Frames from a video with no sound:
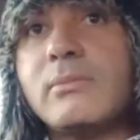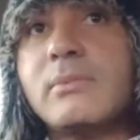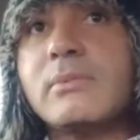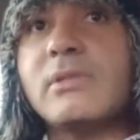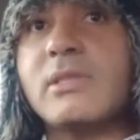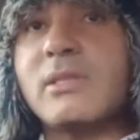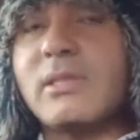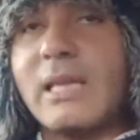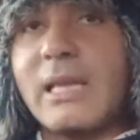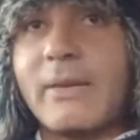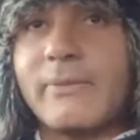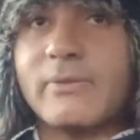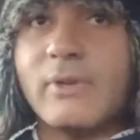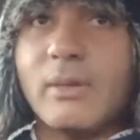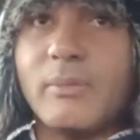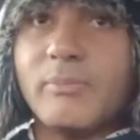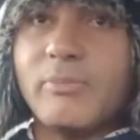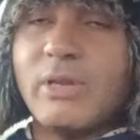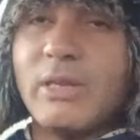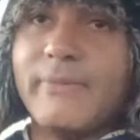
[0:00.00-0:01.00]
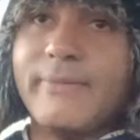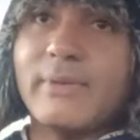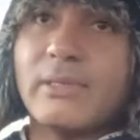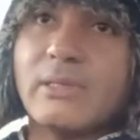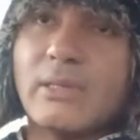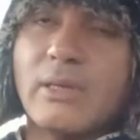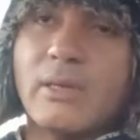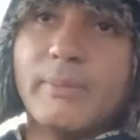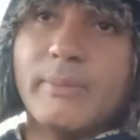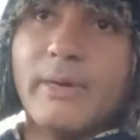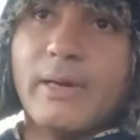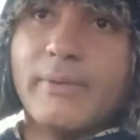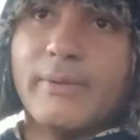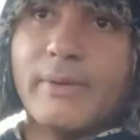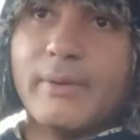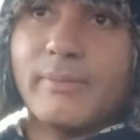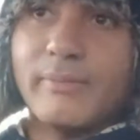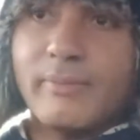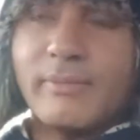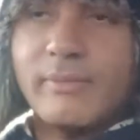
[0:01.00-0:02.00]
Just like I've done previously with
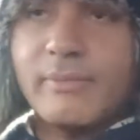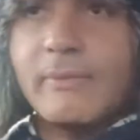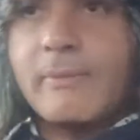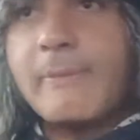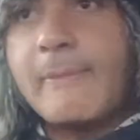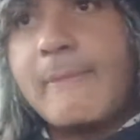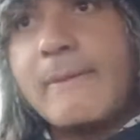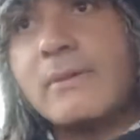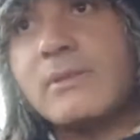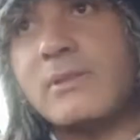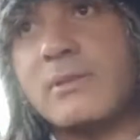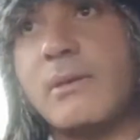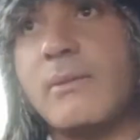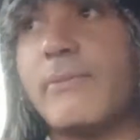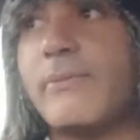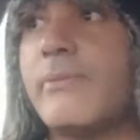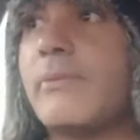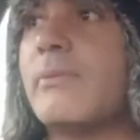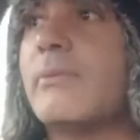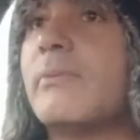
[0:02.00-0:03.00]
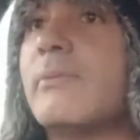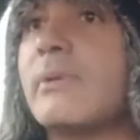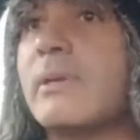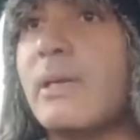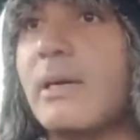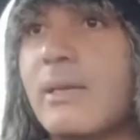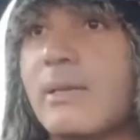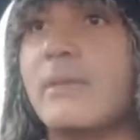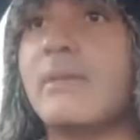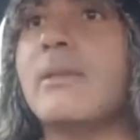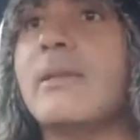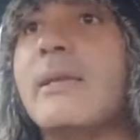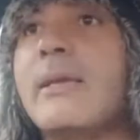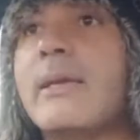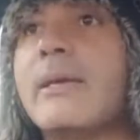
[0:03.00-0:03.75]
other stuff regarding